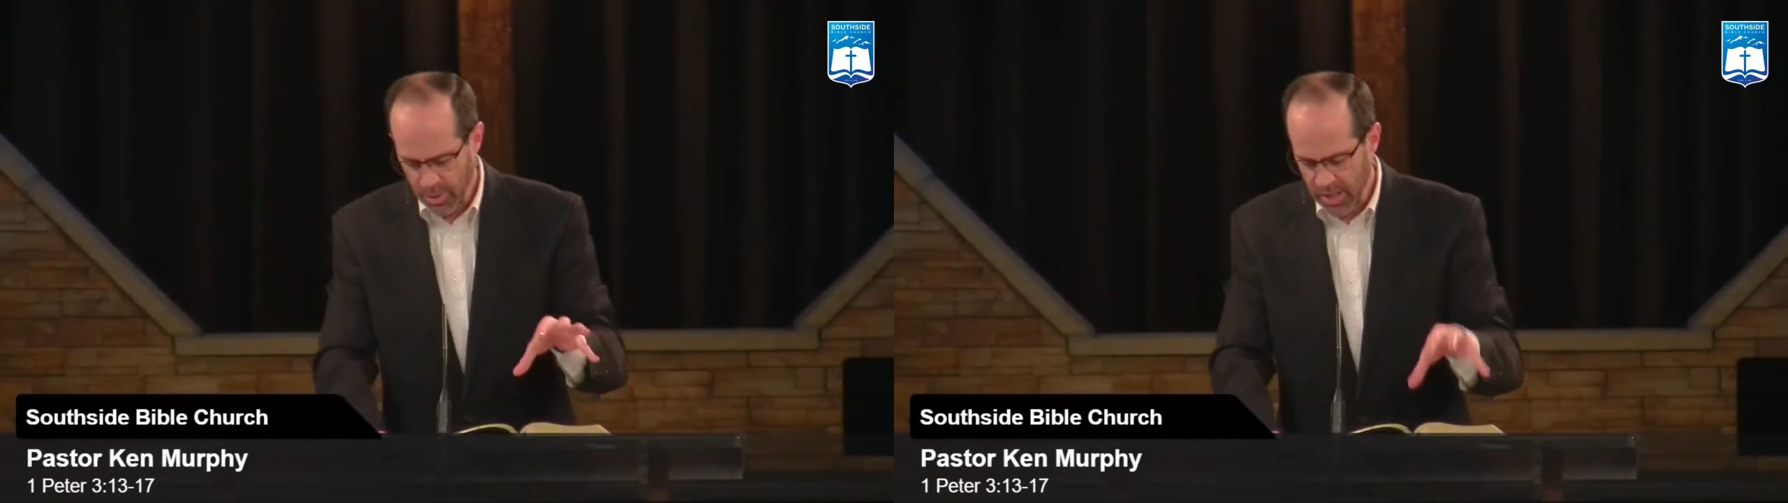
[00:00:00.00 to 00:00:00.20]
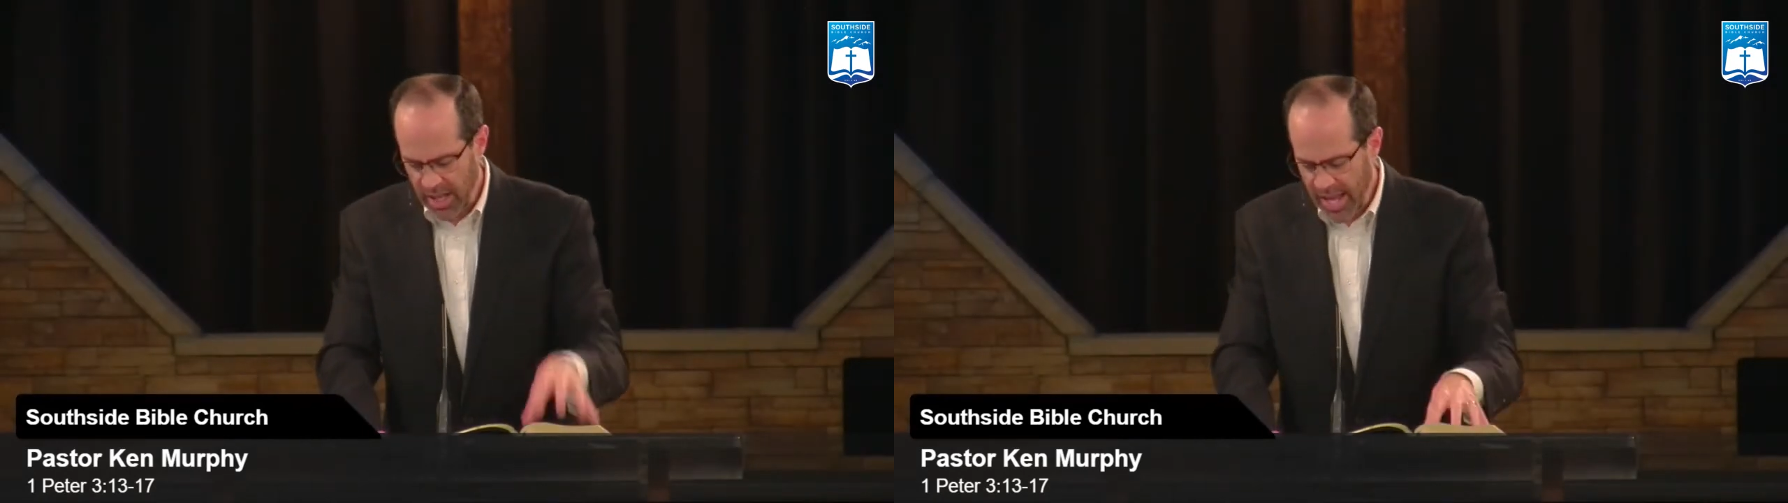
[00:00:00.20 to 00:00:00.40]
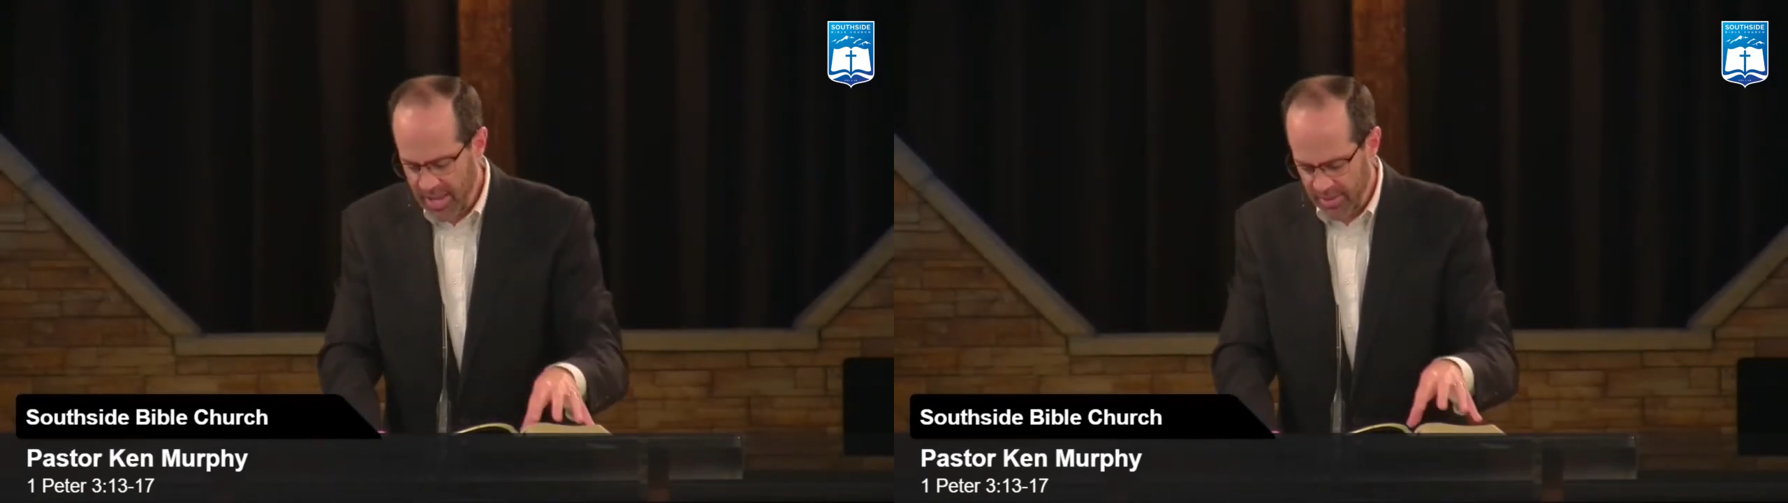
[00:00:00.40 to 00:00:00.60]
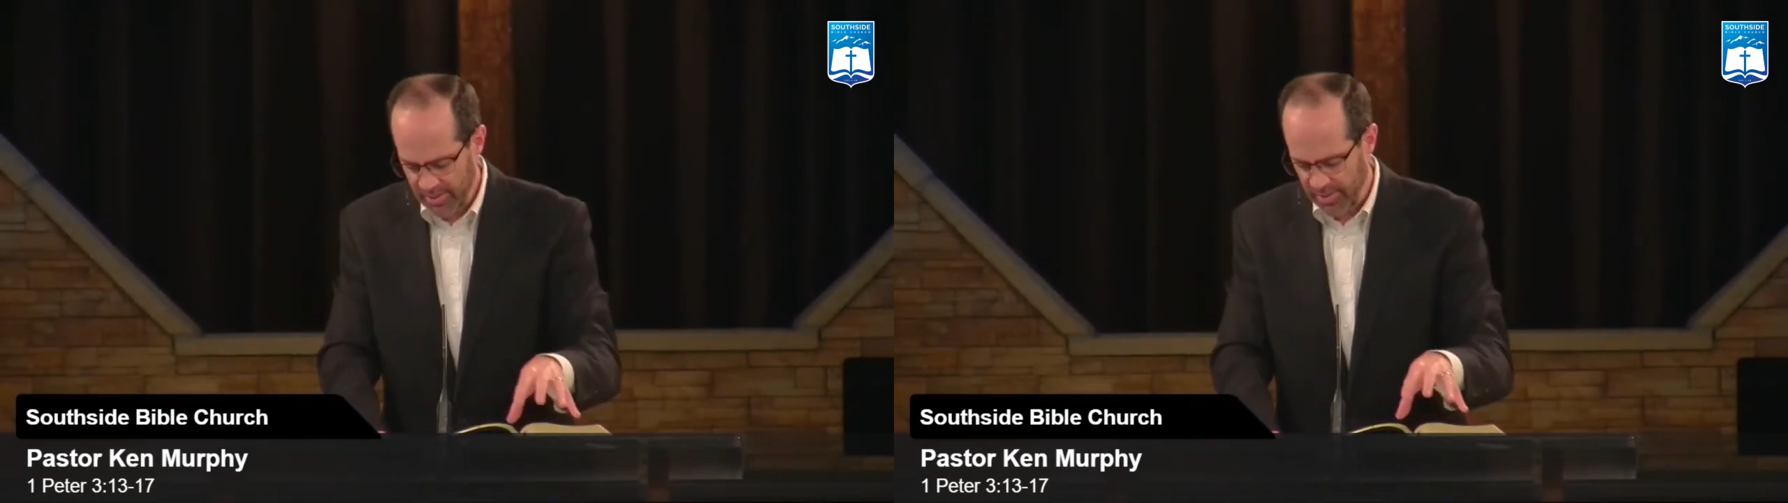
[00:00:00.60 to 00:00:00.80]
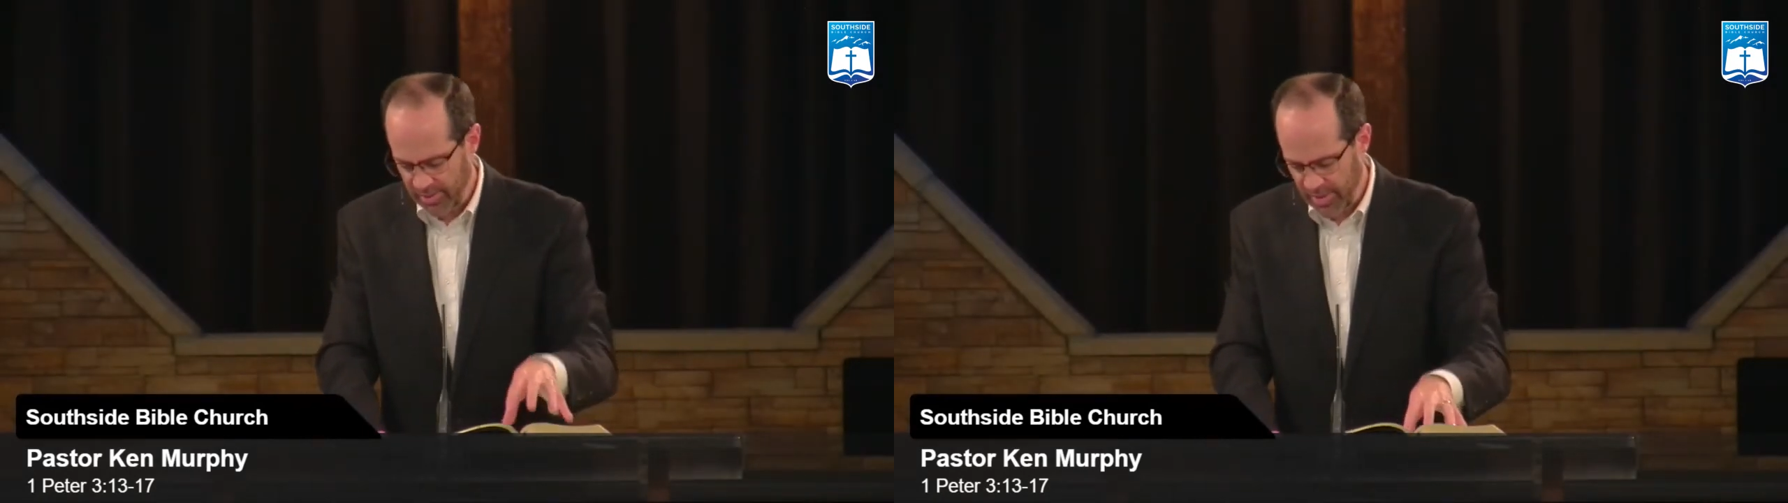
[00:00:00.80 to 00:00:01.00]
you will lay
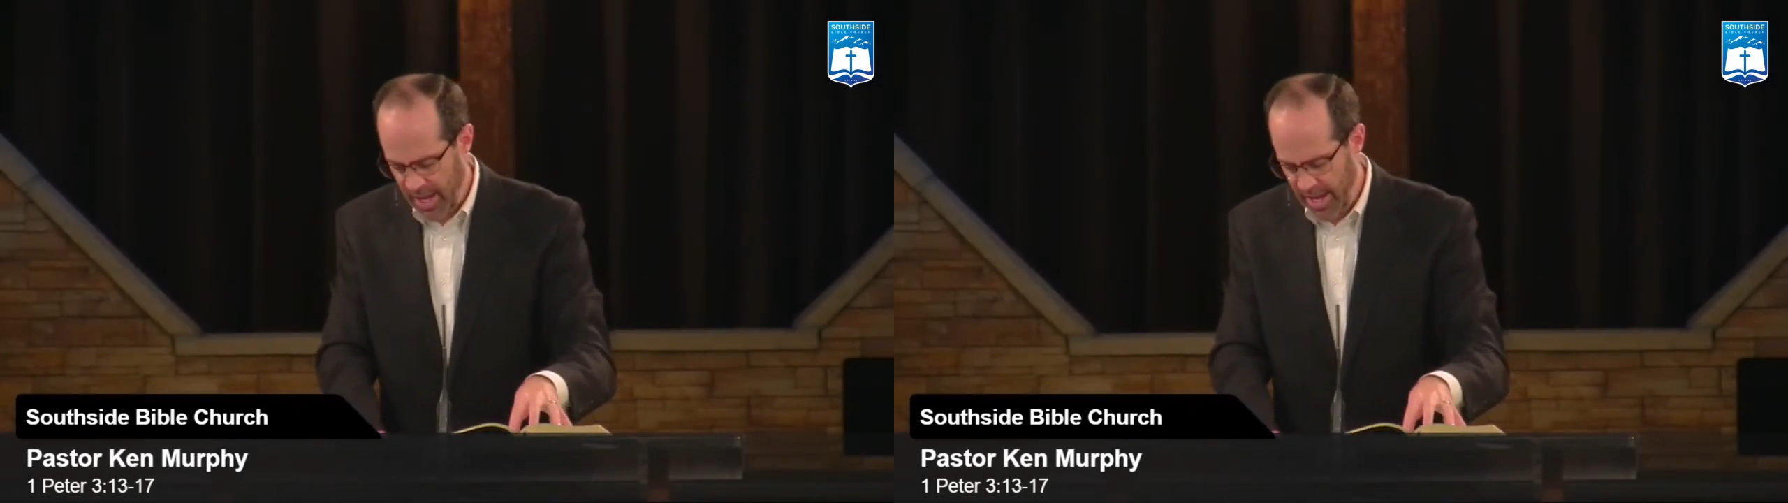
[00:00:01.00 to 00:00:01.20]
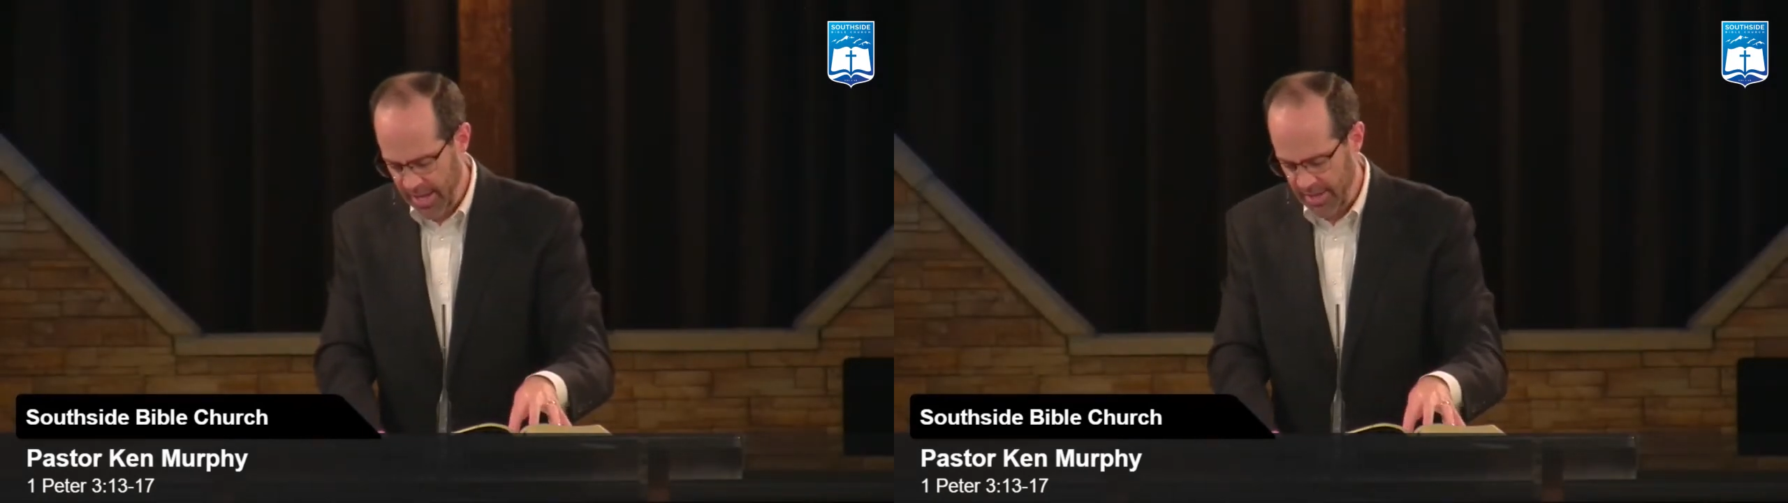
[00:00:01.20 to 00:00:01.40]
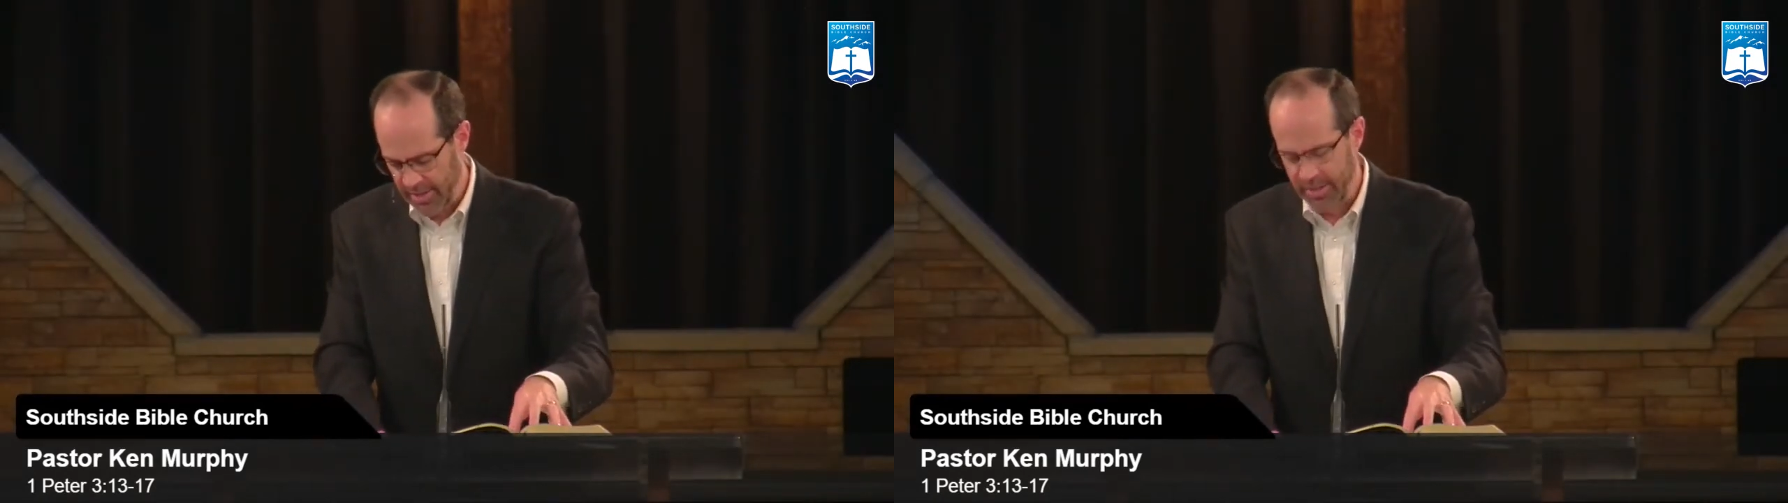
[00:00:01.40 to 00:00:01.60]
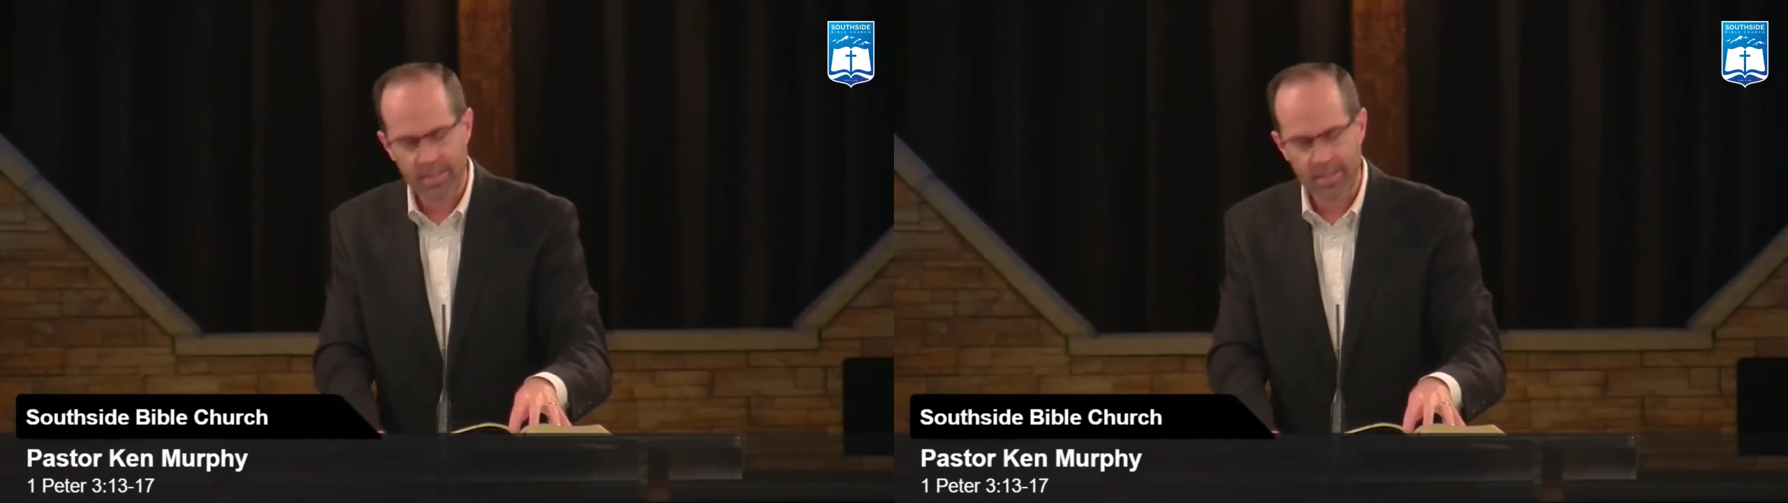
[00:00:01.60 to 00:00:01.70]
this aside